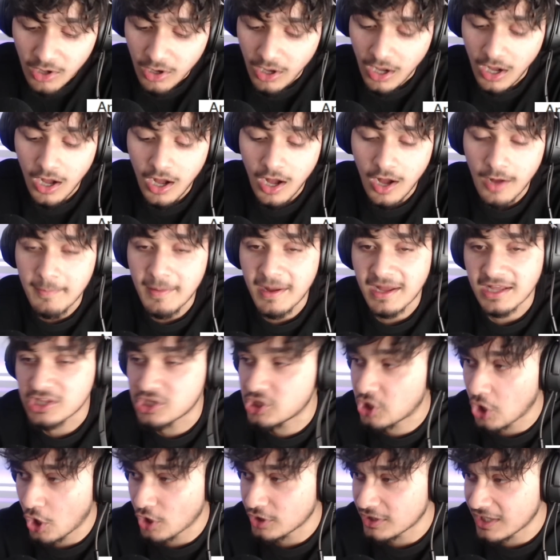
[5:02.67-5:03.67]
Oh, oh my
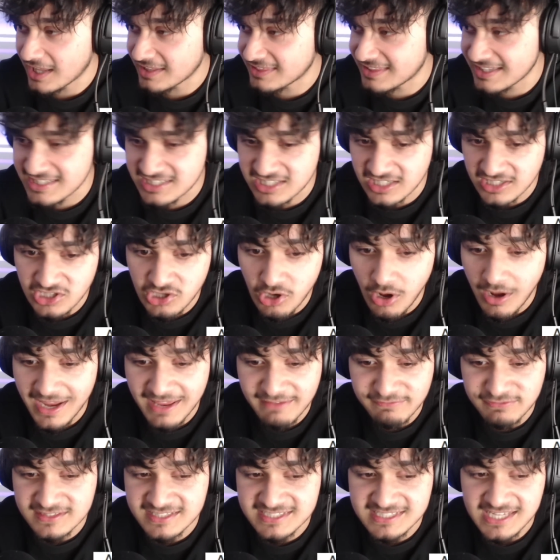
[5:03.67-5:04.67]
god, like these are
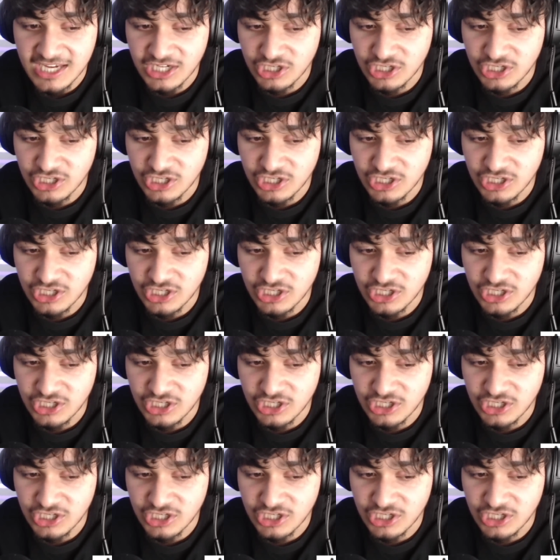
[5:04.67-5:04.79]
not even scared.